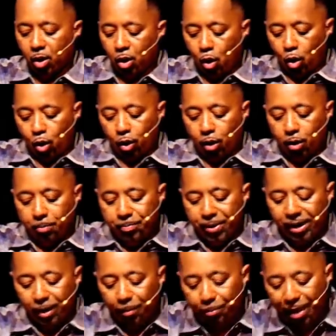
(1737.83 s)
or
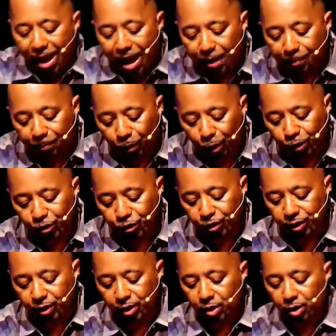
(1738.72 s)
being a bad
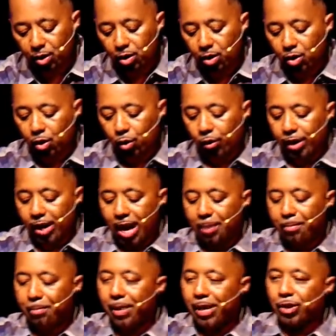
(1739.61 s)
person or
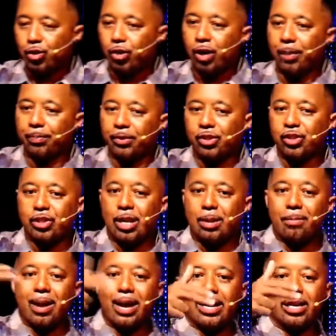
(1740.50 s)
not measuring up to
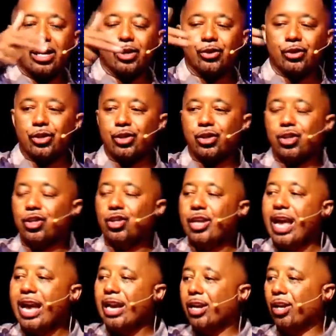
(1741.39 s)
somebody else's
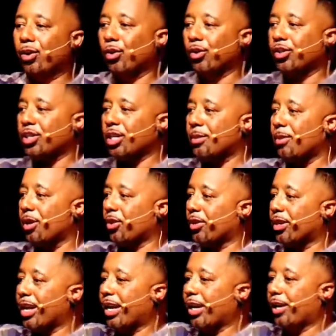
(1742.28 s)
standard or some
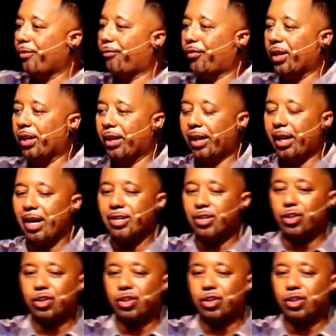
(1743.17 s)
other negative feeling. Can I